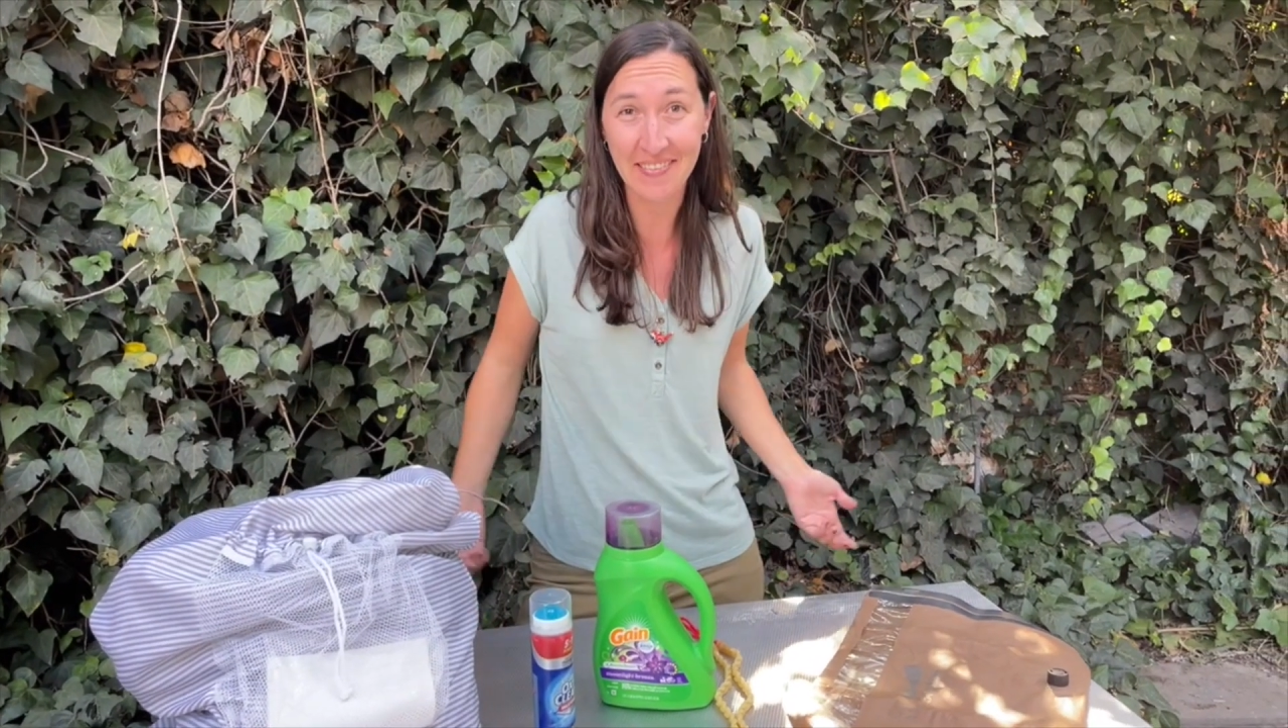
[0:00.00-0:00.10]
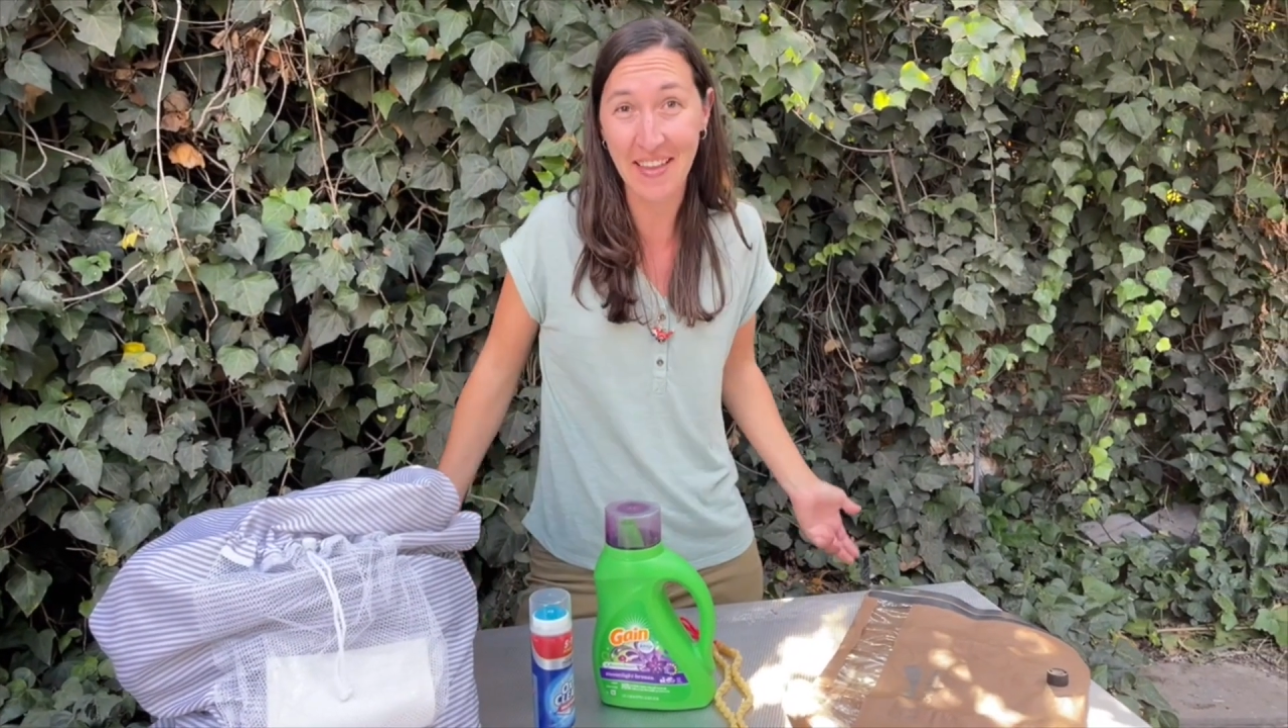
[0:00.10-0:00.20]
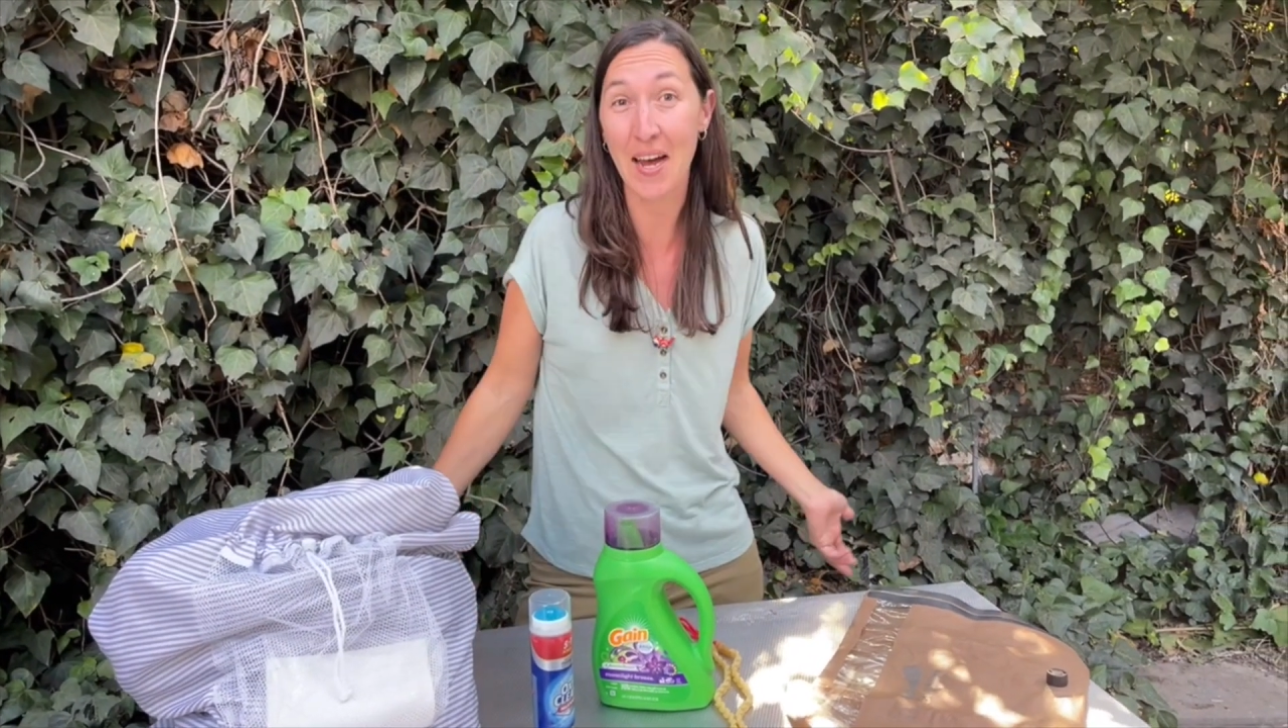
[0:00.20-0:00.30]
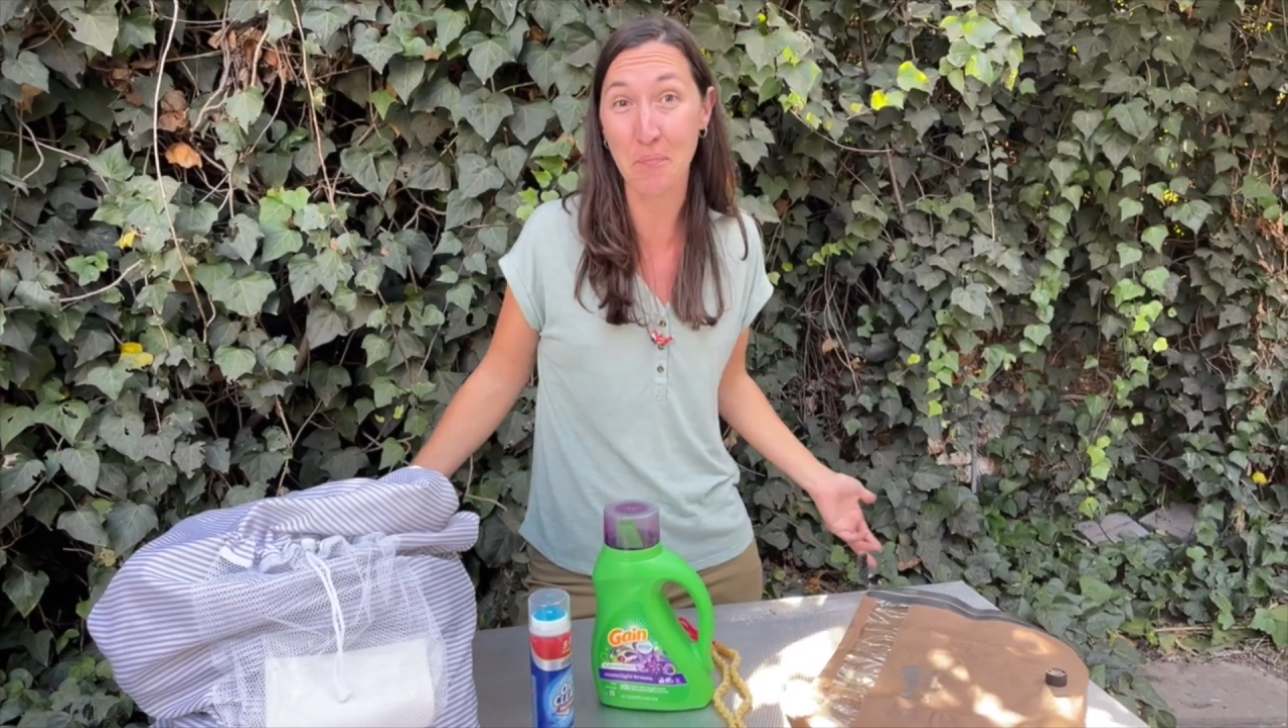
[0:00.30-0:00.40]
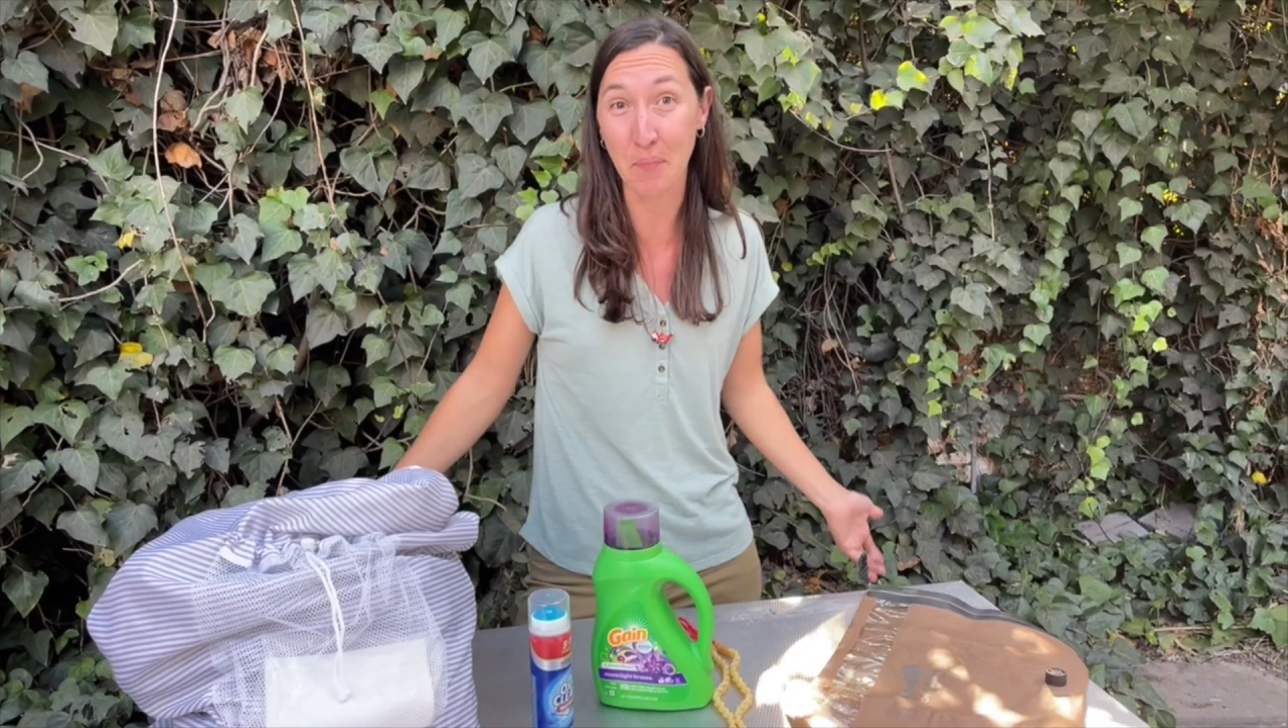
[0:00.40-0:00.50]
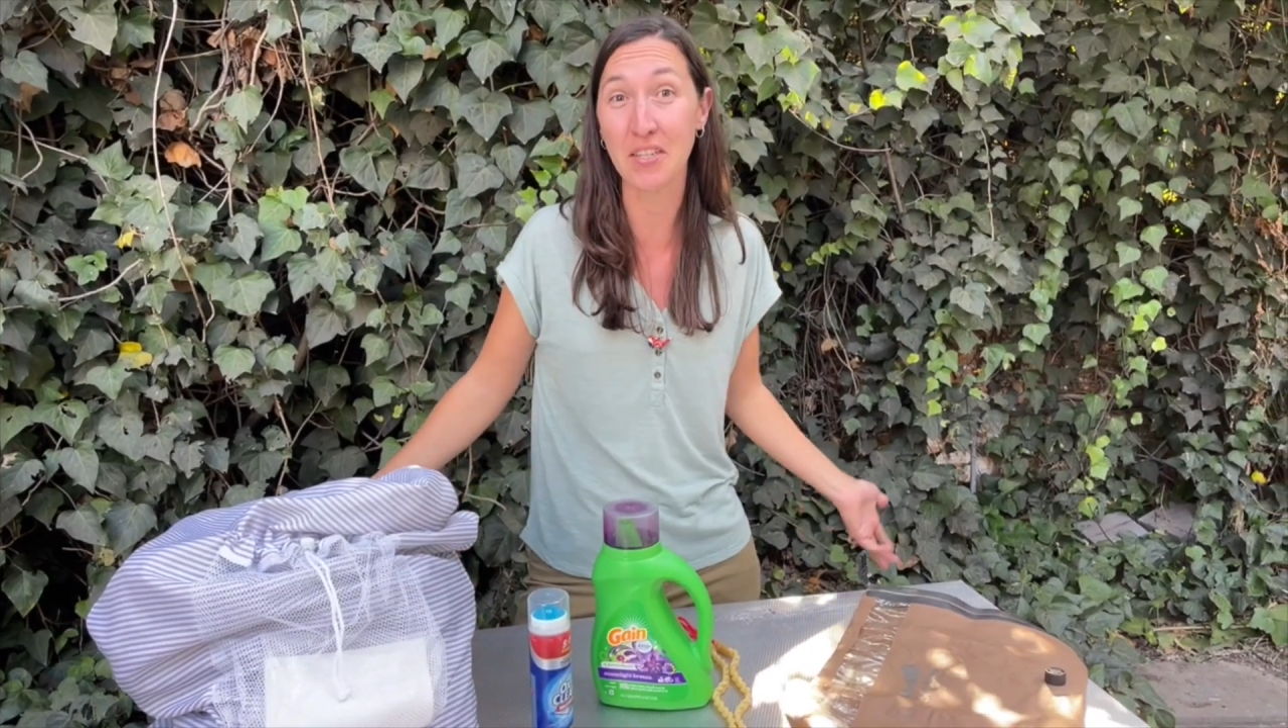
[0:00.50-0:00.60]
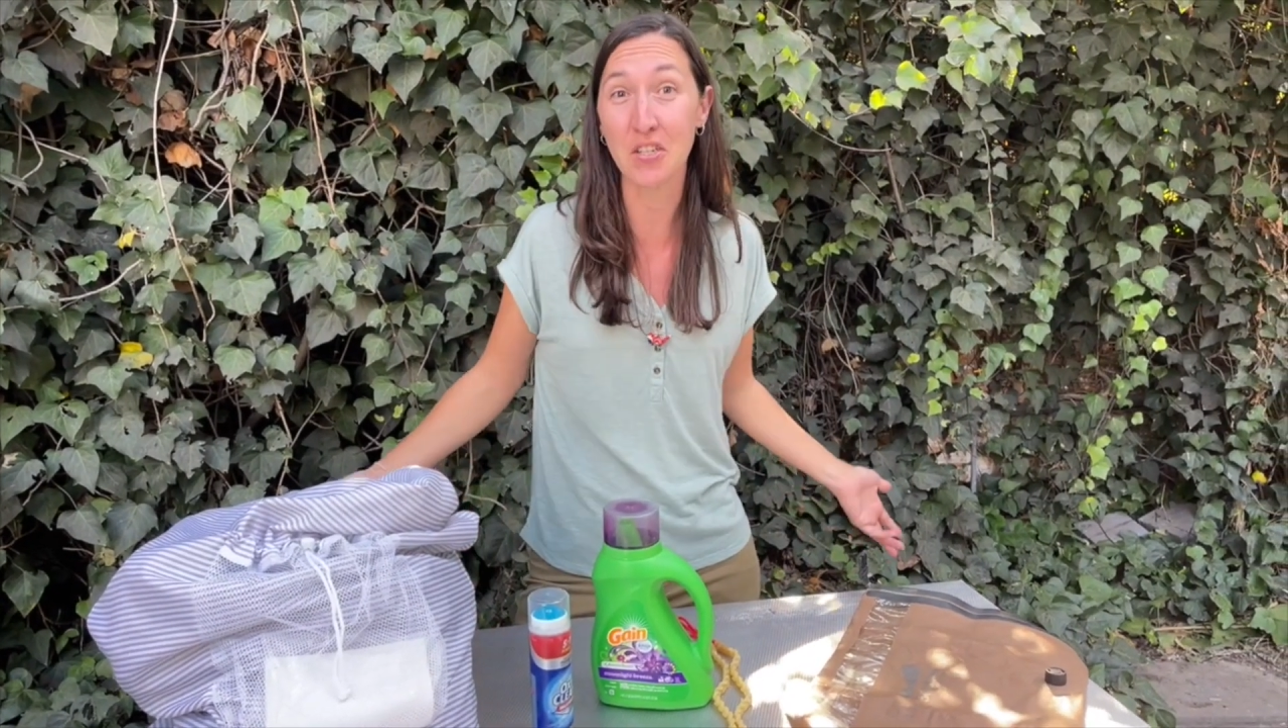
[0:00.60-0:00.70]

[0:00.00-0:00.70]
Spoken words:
that much